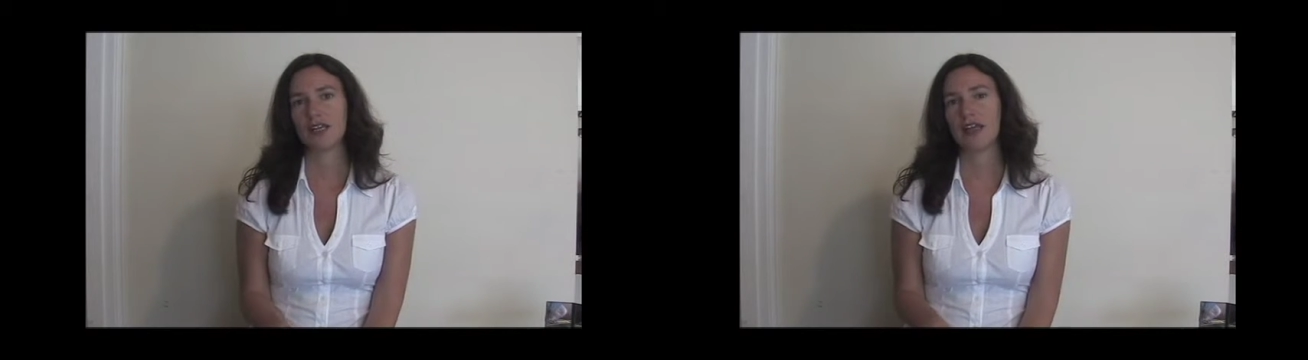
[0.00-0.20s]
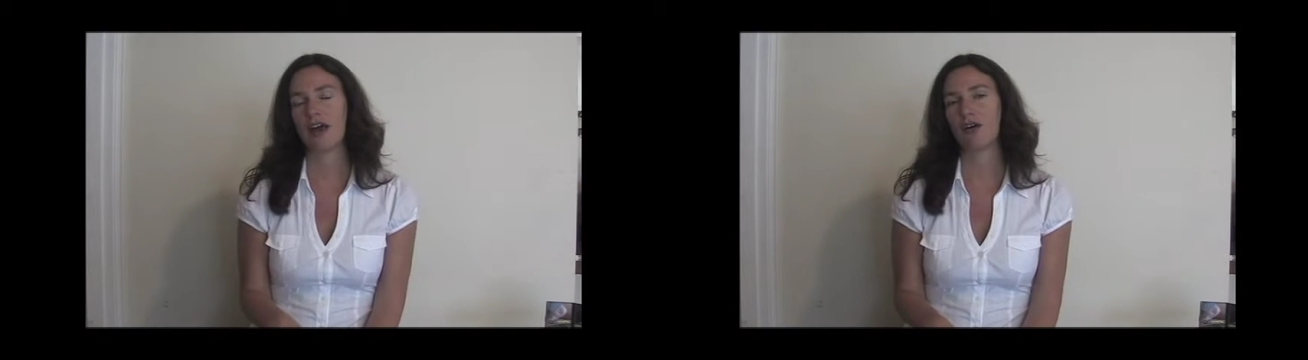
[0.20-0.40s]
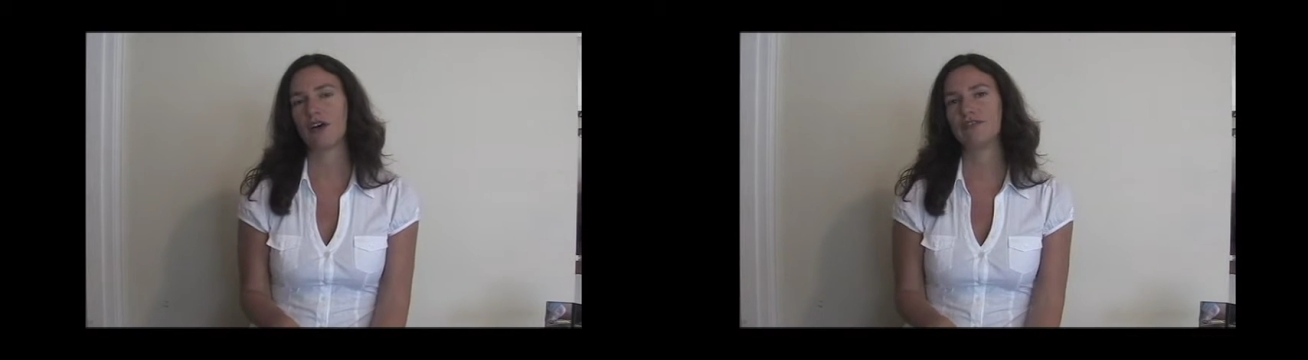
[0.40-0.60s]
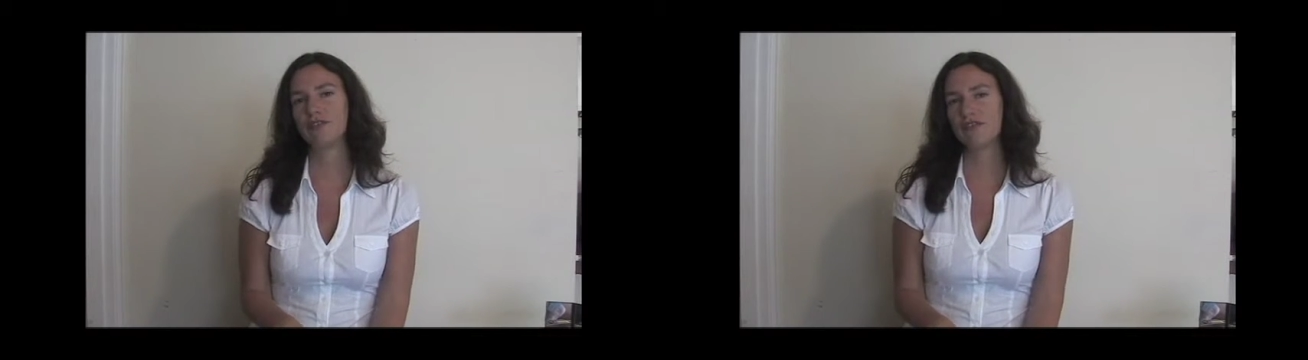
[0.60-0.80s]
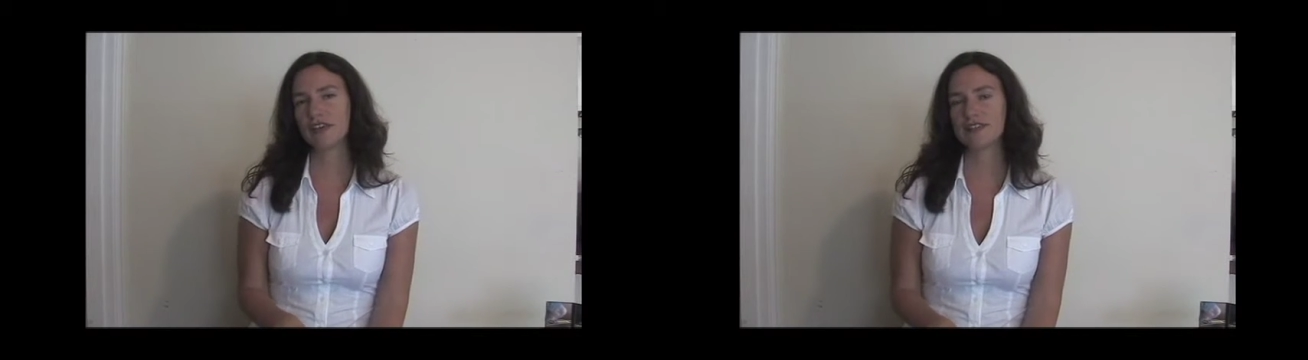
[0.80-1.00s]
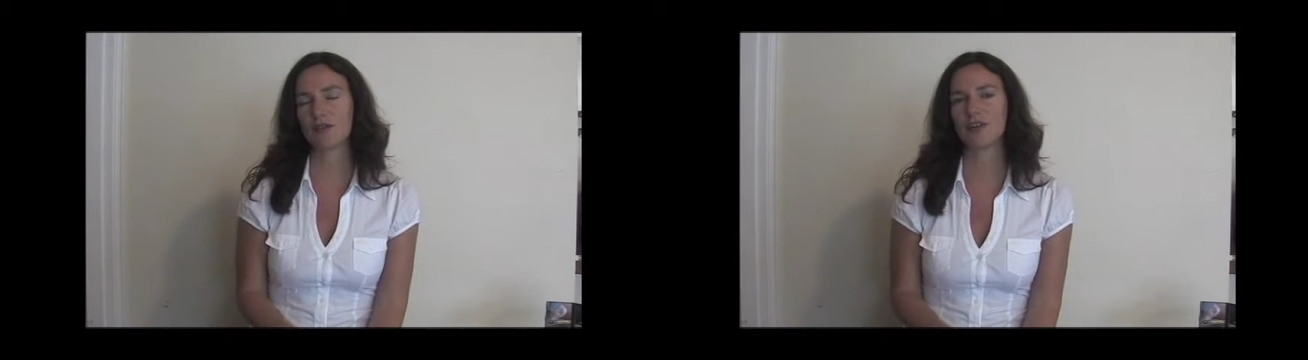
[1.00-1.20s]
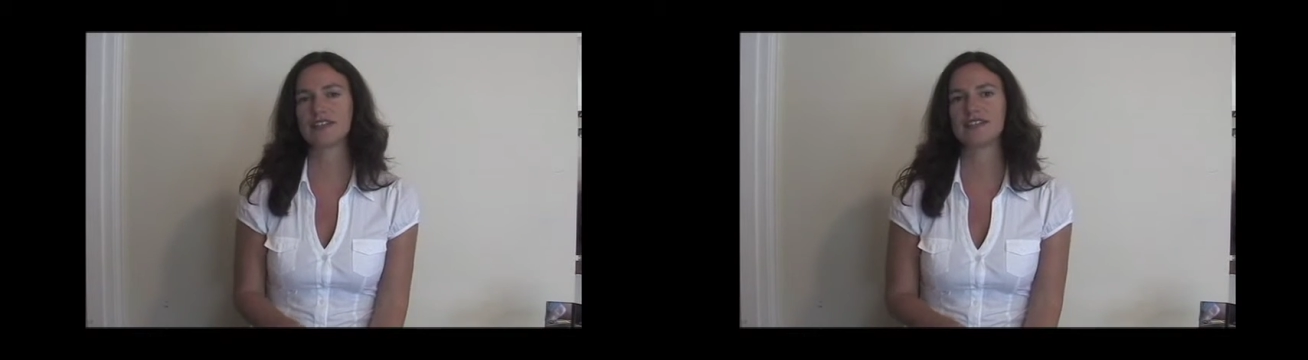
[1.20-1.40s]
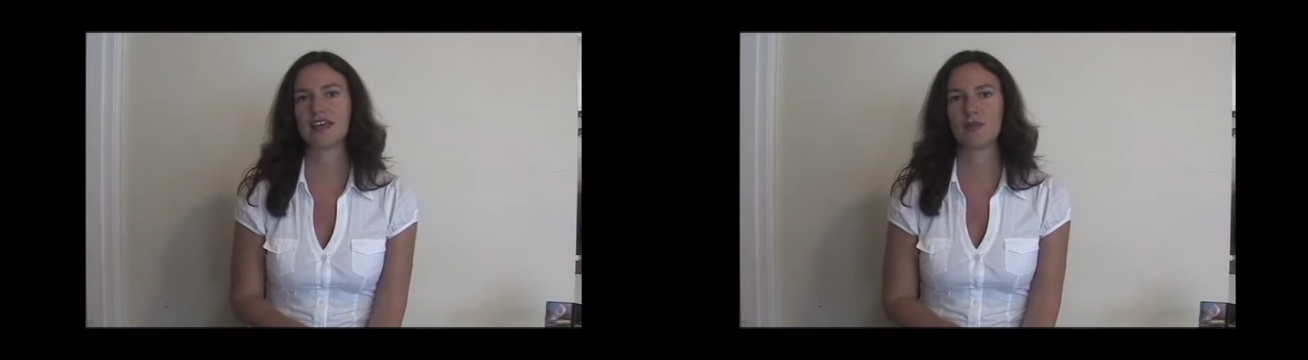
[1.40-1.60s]
Now, a few things I want
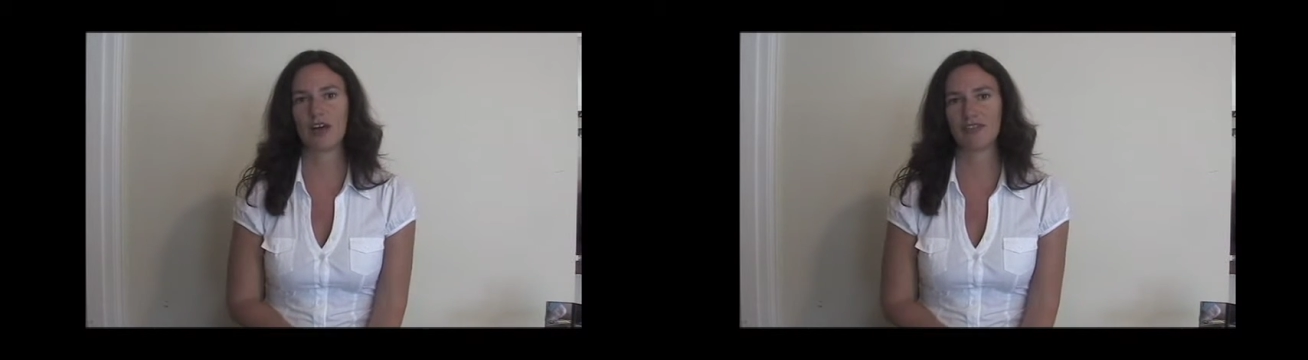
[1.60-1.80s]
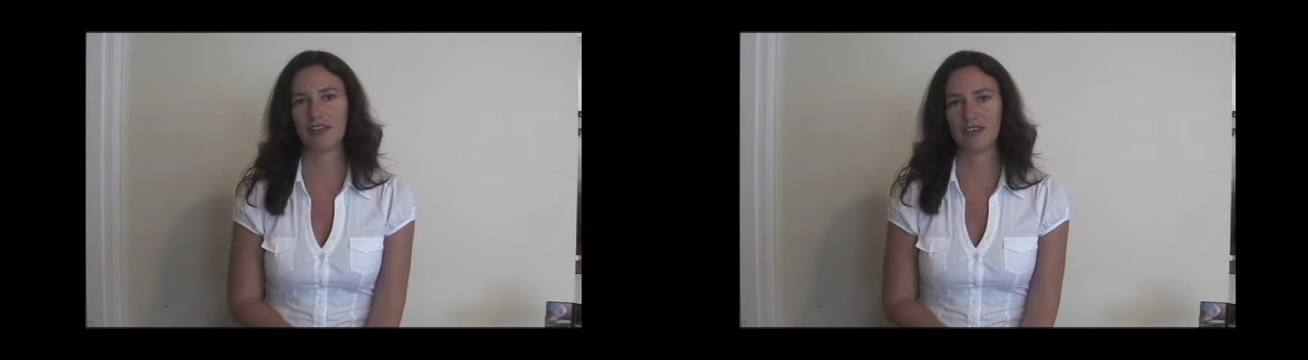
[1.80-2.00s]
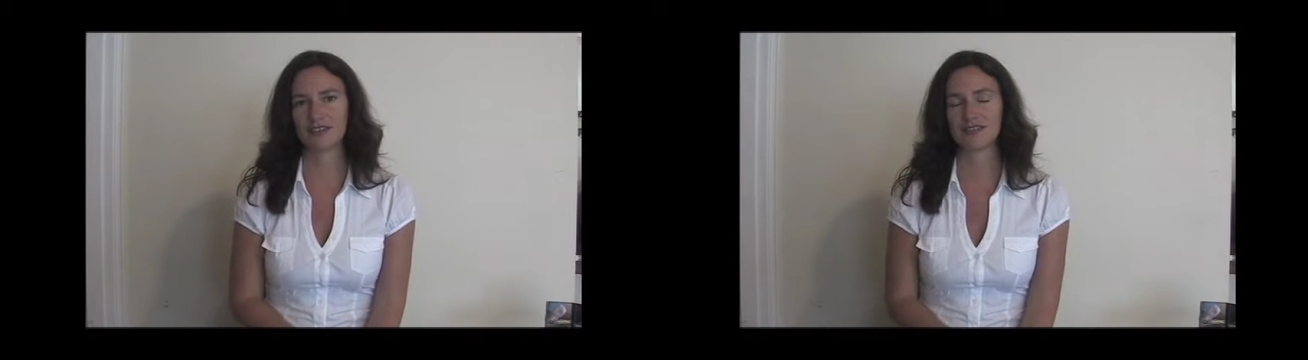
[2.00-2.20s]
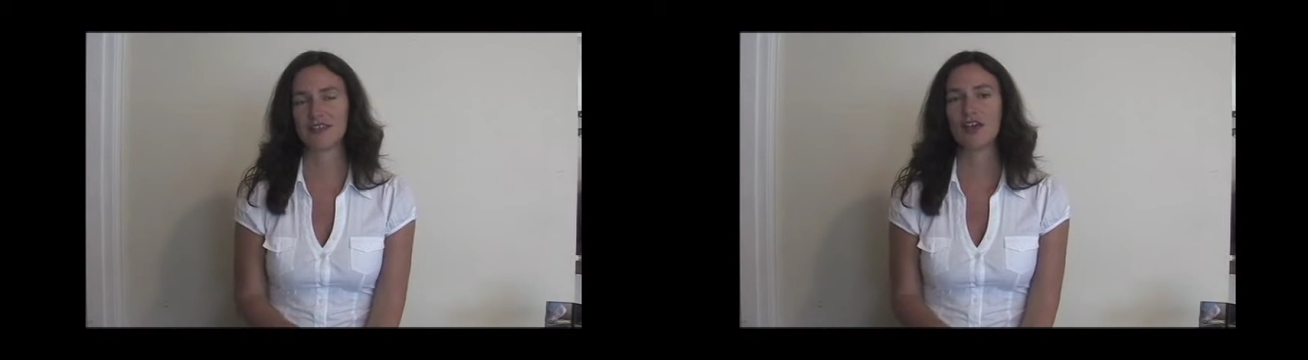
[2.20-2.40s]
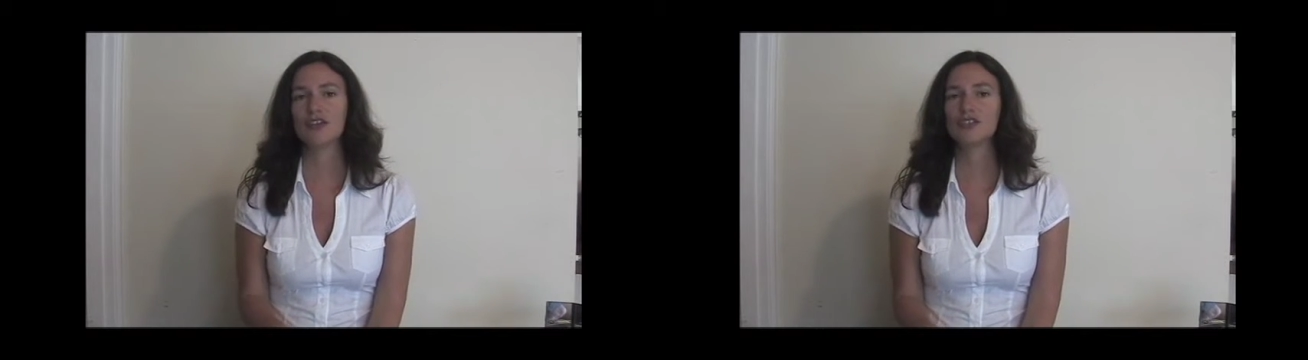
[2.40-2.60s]
to say about this.